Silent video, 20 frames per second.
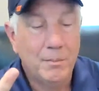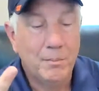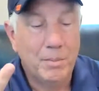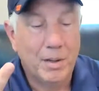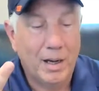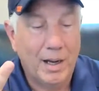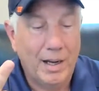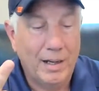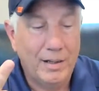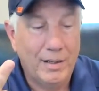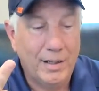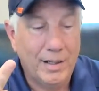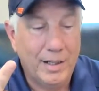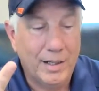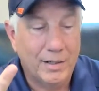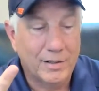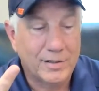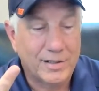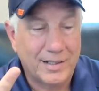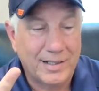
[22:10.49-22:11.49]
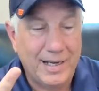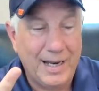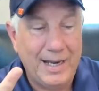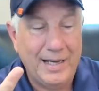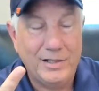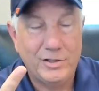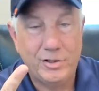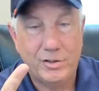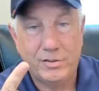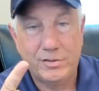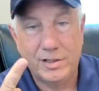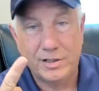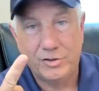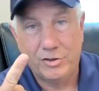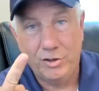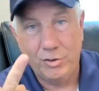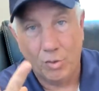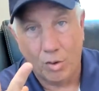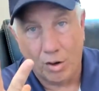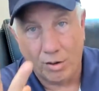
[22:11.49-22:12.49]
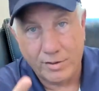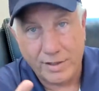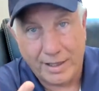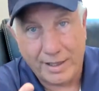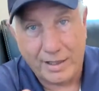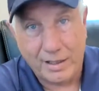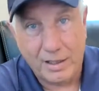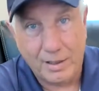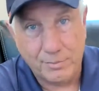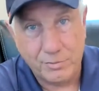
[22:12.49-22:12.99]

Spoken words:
But here's the case. Since you are taking